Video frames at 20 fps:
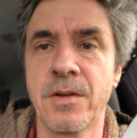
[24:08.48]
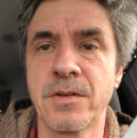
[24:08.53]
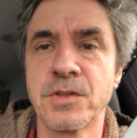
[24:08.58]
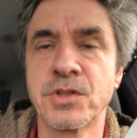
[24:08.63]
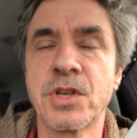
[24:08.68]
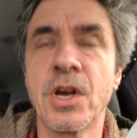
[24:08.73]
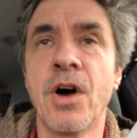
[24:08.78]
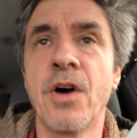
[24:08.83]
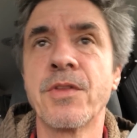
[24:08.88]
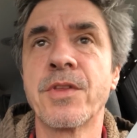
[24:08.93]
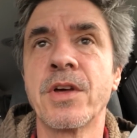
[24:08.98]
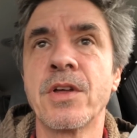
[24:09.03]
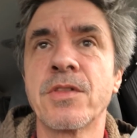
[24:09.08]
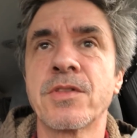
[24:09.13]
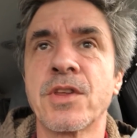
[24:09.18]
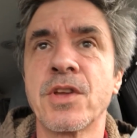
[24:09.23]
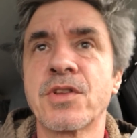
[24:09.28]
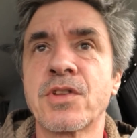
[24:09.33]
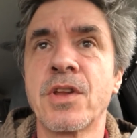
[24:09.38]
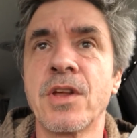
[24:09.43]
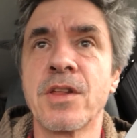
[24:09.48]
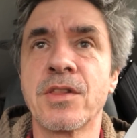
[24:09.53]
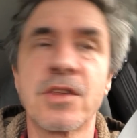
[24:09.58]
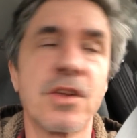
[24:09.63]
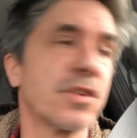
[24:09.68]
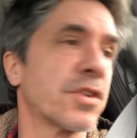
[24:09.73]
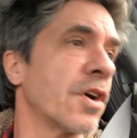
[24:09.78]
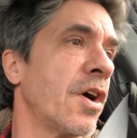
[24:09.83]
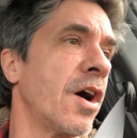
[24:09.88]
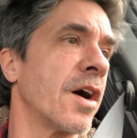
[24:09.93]
So
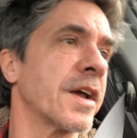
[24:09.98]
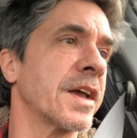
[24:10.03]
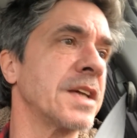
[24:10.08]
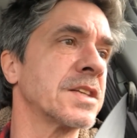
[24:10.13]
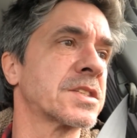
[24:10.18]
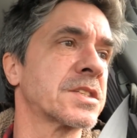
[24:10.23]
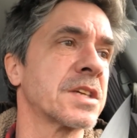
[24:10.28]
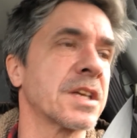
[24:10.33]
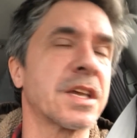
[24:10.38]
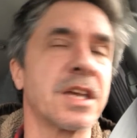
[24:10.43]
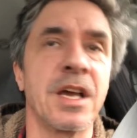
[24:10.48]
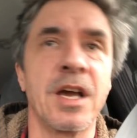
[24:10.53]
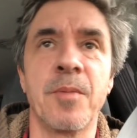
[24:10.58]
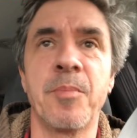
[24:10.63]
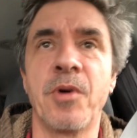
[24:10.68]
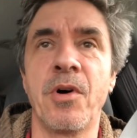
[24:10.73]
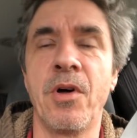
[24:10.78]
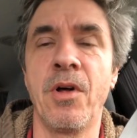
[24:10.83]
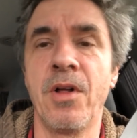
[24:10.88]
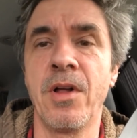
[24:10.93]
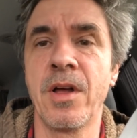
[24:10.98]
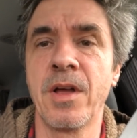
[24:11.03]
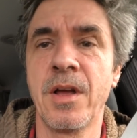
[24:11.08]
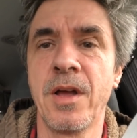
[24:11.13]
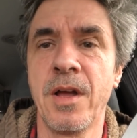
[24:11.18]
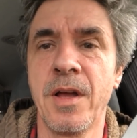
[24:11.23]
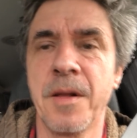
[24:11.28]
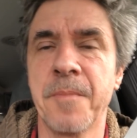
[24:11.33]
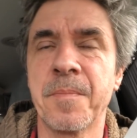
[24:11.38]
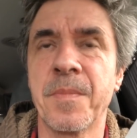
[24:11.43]
the dog eats the kibble,
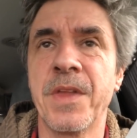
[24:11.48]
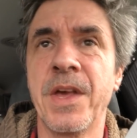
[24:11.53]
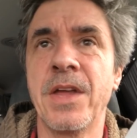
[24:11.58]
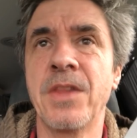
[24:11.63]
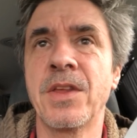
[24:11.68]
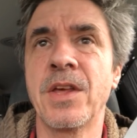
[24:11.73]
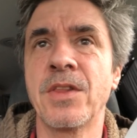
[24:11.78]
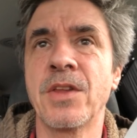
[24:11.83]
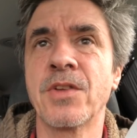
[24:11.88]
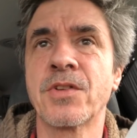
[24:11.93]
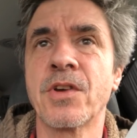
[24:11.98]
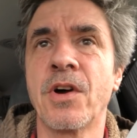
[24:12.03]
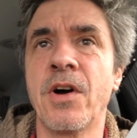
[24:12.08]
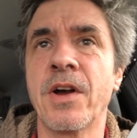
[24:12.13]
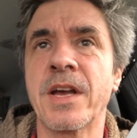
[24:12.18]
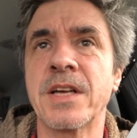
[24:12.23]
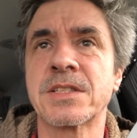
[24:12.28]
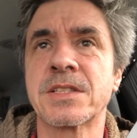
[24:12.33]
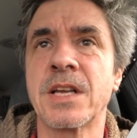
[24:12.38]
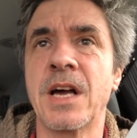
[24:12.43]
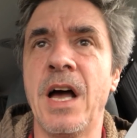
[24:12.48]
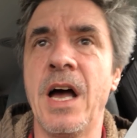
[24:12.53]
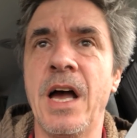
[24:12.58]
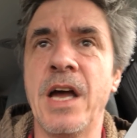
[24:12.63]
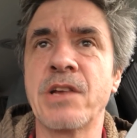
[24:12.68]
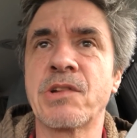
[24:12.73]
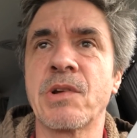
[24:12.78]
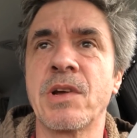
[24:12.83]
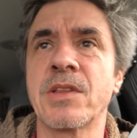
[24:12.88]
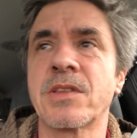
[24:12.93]
and then the dog has to
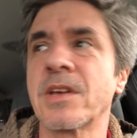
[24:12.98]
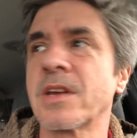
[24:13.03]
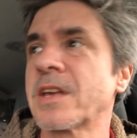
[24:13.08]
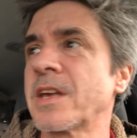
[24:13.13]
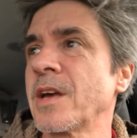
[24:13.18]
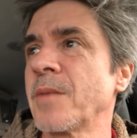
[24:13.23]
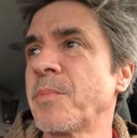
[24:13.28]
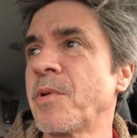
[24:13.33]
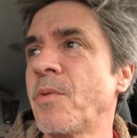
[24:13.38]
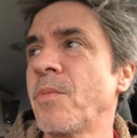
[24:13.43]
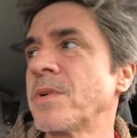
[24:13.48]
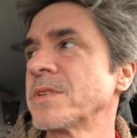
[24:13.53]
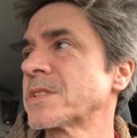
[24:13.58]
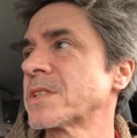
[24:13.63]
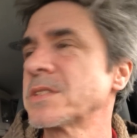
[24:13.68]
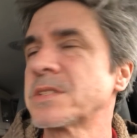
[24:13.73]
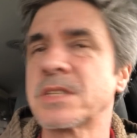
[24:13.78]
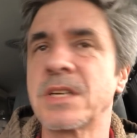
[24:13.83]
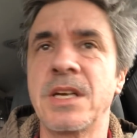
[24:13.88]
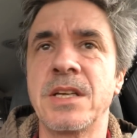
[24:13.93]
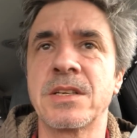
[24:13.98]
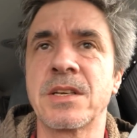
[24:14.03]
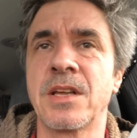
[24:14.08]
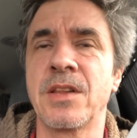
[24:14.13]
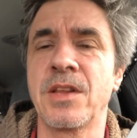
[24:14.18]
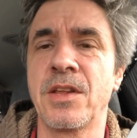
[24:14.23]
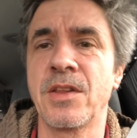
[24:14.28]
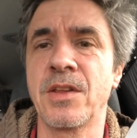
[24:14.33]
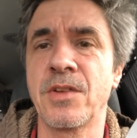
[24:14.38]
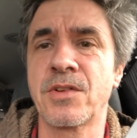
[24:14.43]
hydrate the kibble once it's eaten,
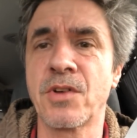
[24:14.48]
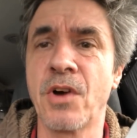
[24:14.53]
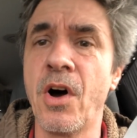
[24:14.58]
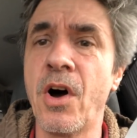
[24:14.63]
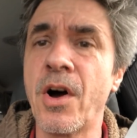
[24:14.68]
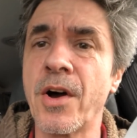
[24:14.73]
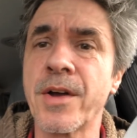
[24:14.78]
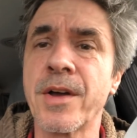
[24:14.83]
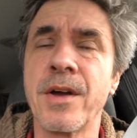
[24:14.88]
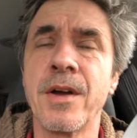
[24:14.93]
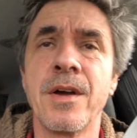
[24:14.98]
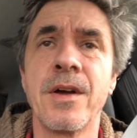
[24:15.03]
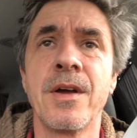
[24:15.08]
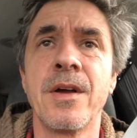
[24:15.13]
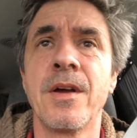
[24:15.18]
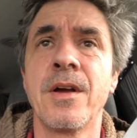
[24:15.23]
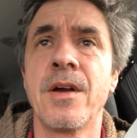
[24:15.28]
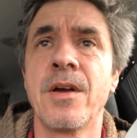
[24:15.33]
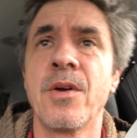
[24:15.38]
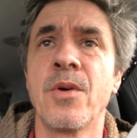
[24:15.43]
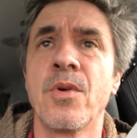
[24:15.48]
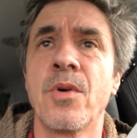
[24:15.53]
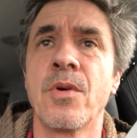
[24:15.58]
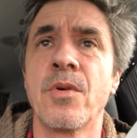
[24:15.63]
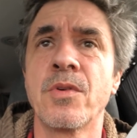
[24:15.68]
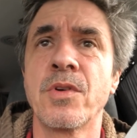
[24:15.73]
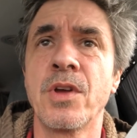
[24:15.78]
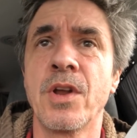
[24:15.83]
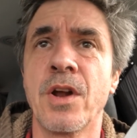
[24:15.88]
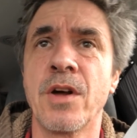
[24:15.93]
and then the dog,
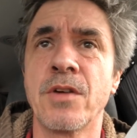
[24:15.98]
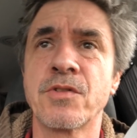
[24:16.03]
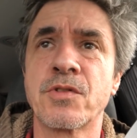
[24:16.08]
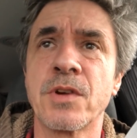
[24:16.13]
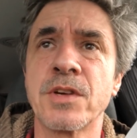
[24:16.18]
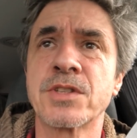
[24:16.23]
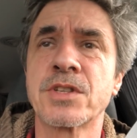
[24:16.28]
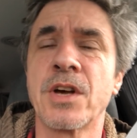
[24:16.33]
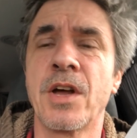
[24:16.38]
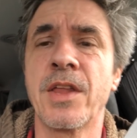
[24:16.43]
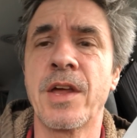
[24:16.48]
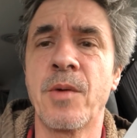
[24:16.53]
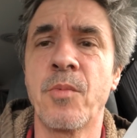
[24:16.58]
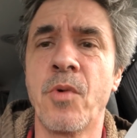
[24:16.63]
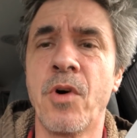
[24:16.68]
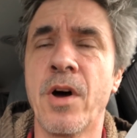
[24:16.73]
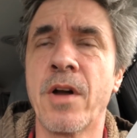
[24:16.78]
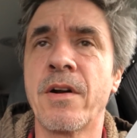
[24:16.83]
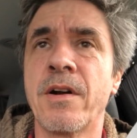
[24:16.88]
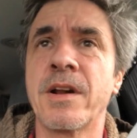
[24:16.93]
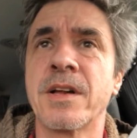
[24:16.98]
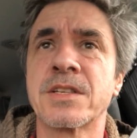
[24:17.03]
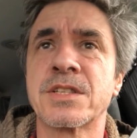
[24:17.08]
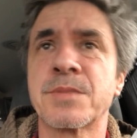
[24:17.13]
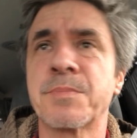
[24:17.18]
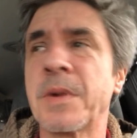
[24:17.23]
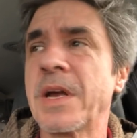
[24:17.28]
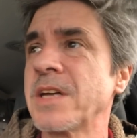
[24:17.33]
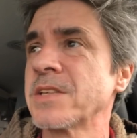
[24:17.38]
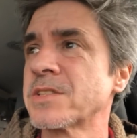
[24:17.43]
you know, drinks all that water, it
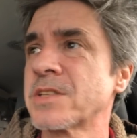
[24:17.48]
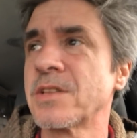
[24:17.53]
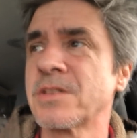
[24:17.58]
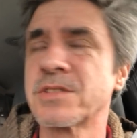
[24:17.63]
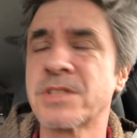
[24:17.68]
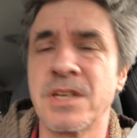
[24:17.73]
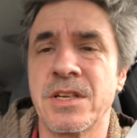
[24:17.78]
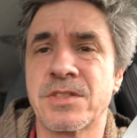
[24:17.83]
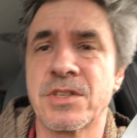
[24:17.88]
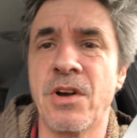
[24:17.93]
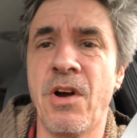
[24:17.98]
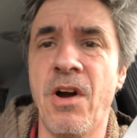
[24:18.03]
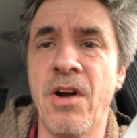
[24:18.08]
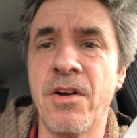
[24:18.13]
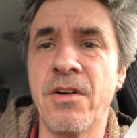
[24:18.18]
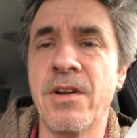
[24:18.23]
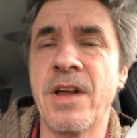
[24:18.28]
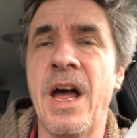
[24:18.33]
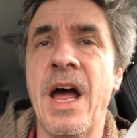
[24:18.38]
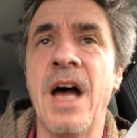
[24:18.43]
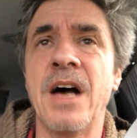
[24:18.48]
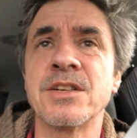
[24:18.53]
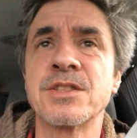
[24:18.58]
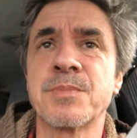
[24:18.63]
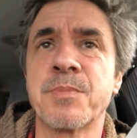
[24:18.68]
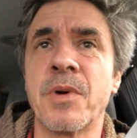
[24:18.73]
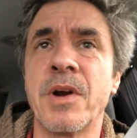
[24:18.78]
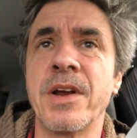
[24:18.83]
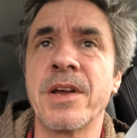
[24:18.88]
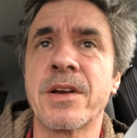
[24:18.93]
expands, and it's harder to
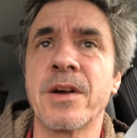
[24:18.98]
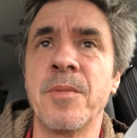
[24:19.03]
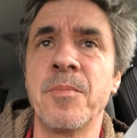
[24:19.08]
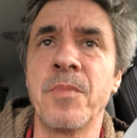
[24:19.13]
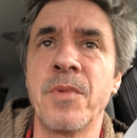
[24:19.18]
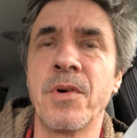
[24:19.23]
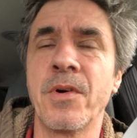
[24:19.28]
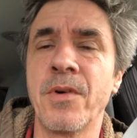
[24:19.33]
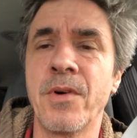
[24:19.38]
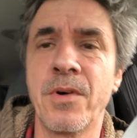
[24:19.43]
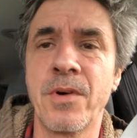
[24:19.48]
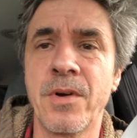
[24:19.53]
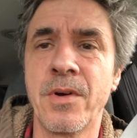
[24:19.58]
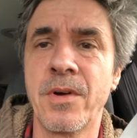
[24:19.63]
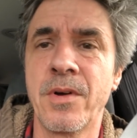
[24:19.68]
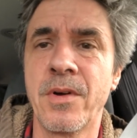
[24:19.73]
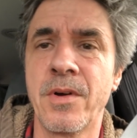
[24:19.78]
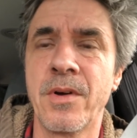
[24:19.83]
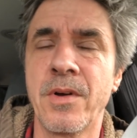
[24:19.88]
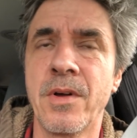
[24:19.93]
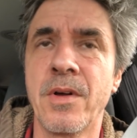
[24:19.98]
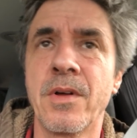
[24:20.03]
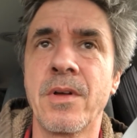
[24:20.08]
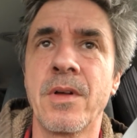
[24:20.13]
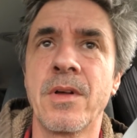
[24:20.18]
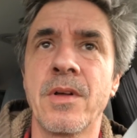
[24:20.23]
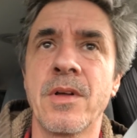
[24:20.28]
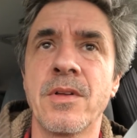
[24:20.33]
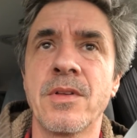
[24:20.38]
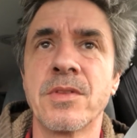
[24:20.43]
housebreak them.
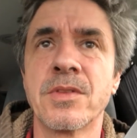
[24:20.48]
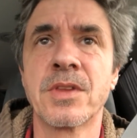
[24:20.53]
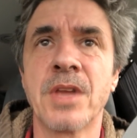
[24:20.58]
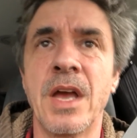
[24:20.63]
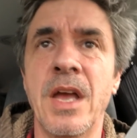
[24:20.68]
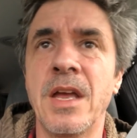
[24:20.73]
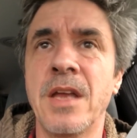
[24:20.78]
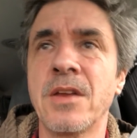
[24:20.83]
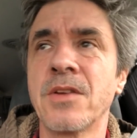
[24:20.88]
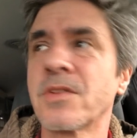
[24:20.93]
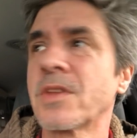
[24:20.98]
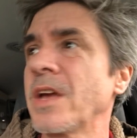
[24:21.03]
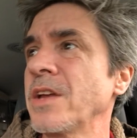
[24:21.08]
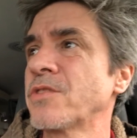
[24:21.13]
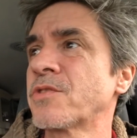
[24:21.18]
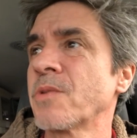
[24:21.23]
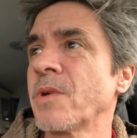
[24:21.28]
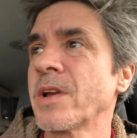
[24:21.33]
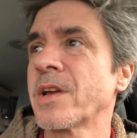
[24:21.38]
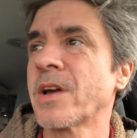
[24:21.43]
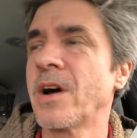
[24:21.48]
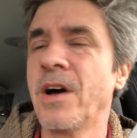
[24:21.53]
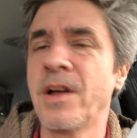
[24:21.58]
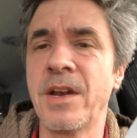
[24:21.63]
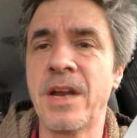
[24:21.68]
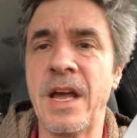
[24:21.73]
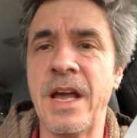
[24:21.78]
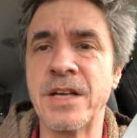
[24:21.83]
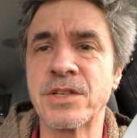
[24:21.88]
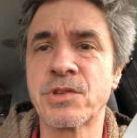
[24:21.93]
They drink
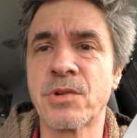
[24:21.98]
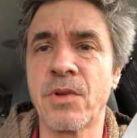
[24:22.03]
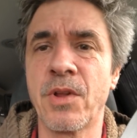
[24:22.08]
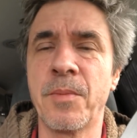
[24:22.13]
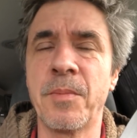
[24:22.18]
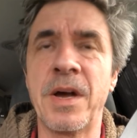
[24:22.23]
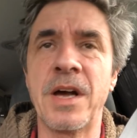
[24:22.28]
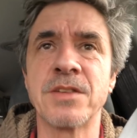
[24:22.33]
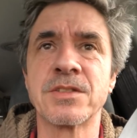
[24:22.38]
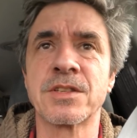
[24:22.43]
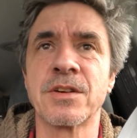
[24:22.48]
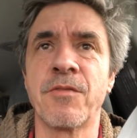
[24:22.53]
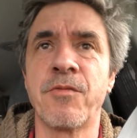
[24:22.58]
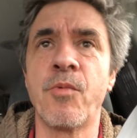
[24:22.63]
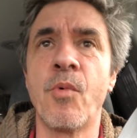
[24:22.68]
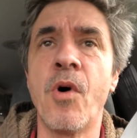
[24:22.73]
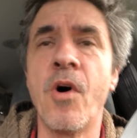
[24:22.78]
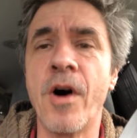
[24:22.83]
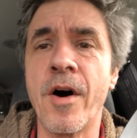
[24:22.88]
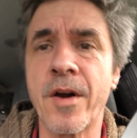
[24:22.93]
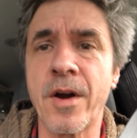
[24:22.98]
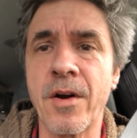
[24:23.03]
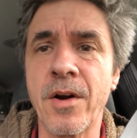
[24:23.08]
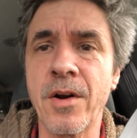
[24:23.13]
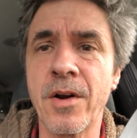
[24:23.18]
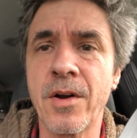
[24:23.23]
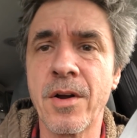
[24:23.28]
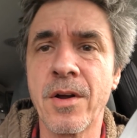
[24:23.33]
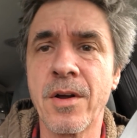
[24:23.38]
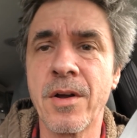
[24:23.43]
unnatural amounts of water.